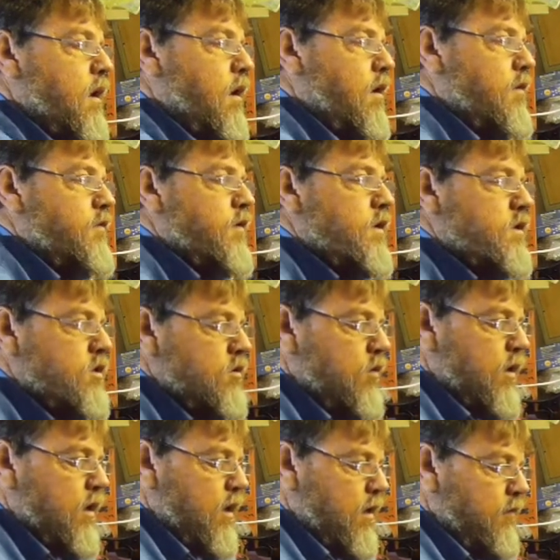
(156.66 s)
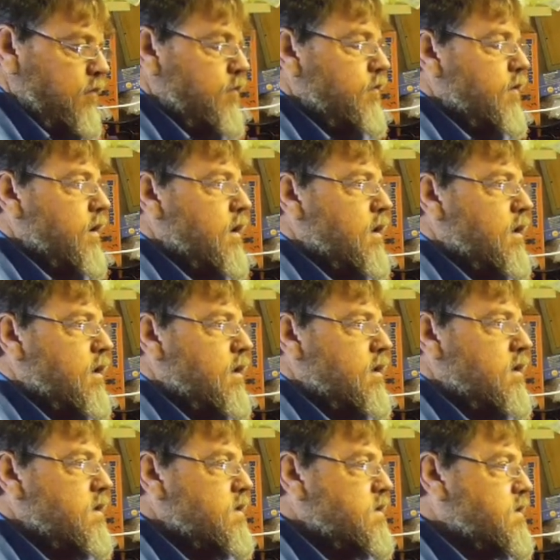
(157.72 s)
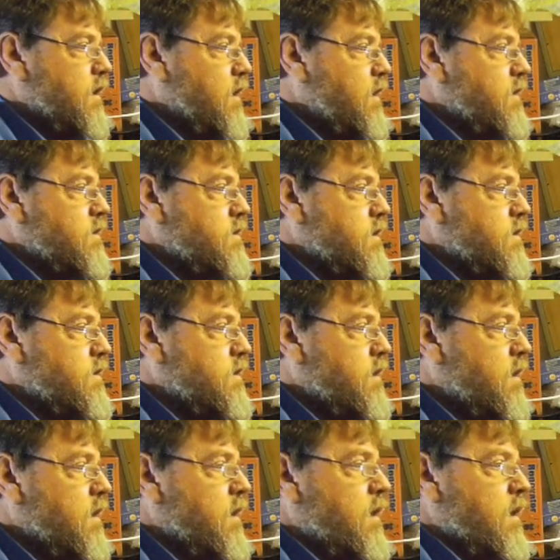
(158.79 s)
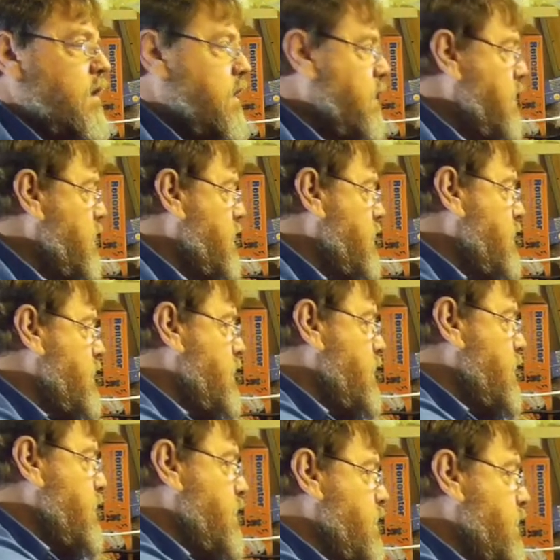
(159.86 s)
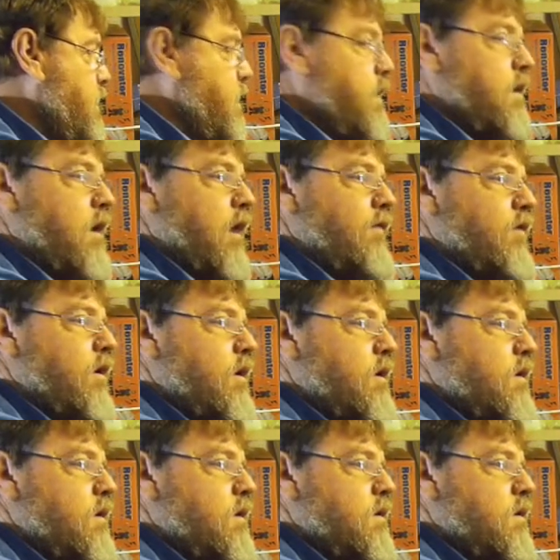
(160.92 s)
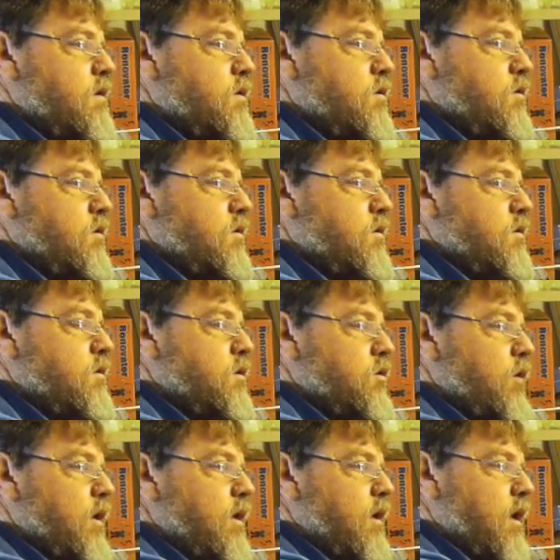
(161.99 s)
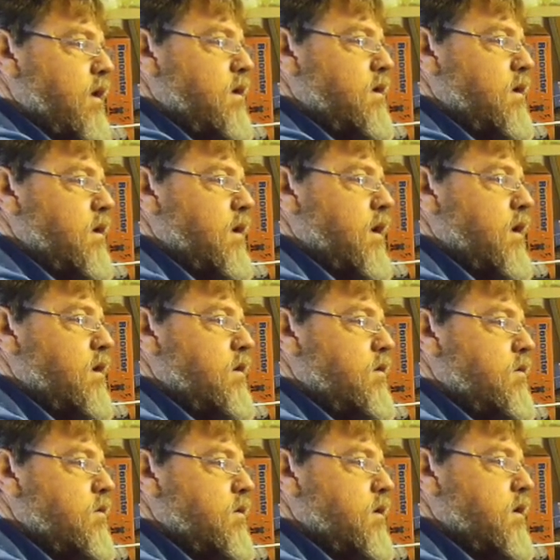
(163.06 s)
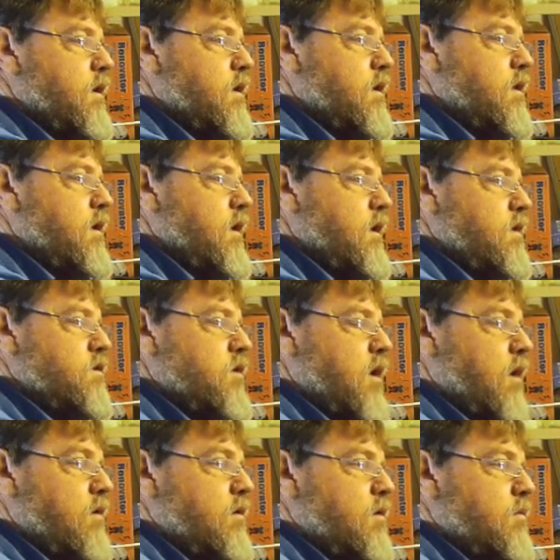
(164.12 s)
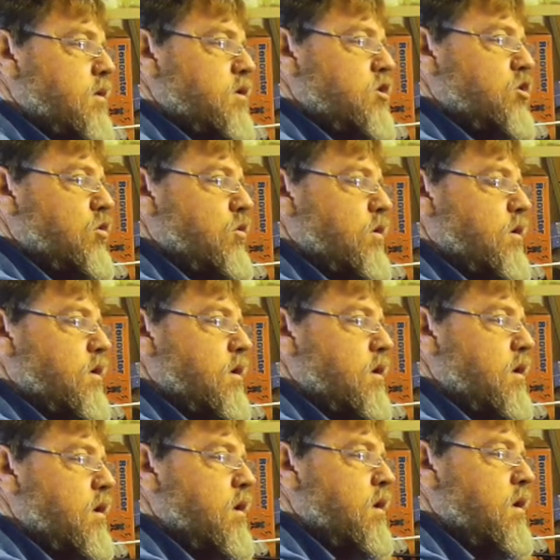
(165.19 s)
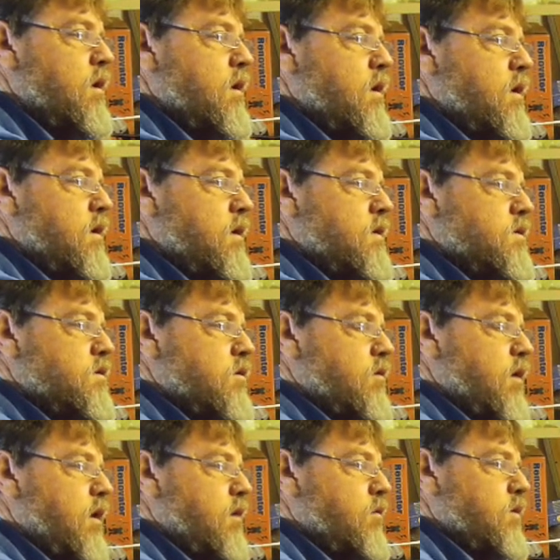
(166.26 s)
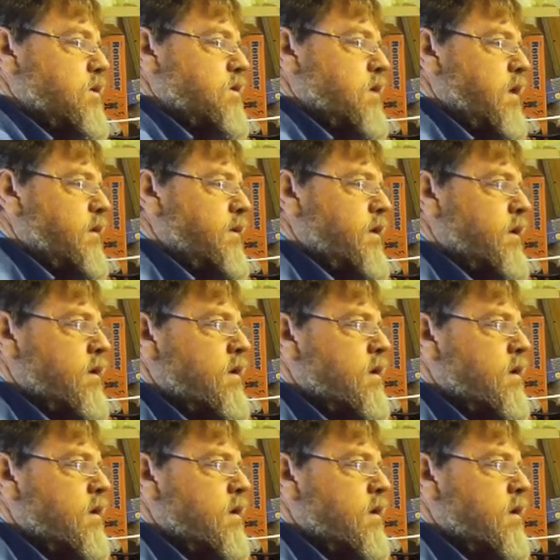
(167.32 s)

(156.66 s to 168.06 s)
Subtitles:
half-inch UNF silencers. Having to doing that, I had to cut the shroud a bit shorter, so that was done.